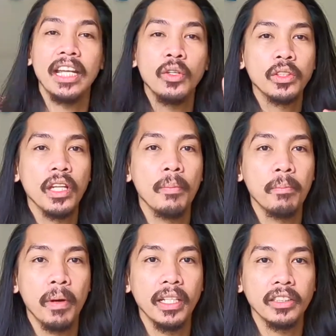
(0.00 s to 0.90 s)
I know some
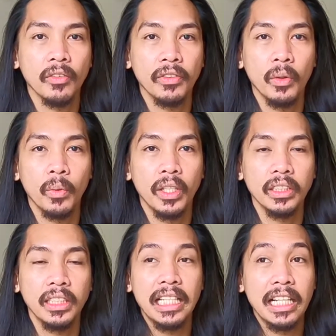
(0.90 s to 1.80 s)
parts of the
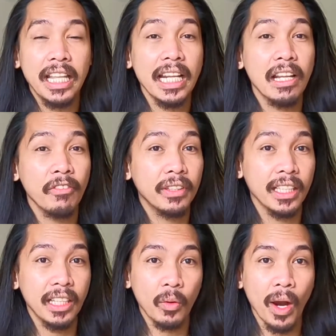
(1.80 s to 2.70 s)
world they
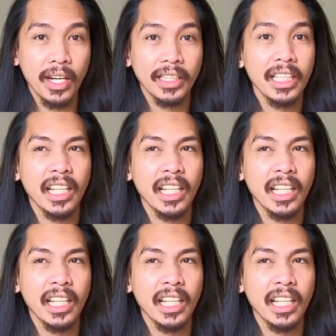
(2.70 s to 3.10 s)
lifted the quarantine,